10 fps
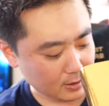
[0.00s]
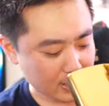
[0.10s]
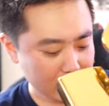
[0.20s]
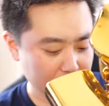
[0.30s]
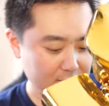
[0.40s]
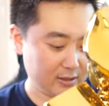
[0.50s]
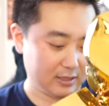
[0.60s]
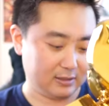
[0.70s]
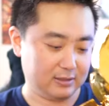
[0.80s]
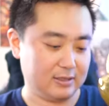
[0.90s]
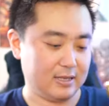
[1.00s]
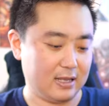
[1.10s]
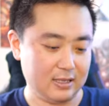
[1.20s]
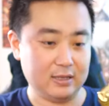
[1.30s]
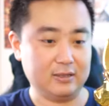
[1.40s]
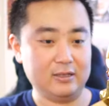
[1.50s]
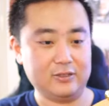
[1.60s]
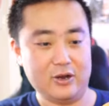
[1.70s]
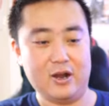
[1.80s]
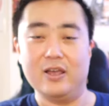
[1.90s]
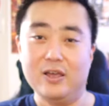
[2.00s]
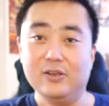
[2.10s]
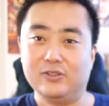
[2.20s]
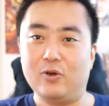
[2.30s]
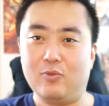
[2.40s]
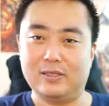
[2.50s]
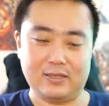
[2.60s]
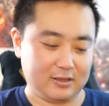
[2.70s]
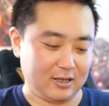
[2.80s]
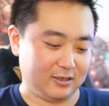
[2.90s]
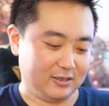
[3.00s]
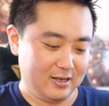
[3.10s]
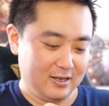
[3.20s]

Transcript: Okay, I think that's that leg done. So all right, so one side done.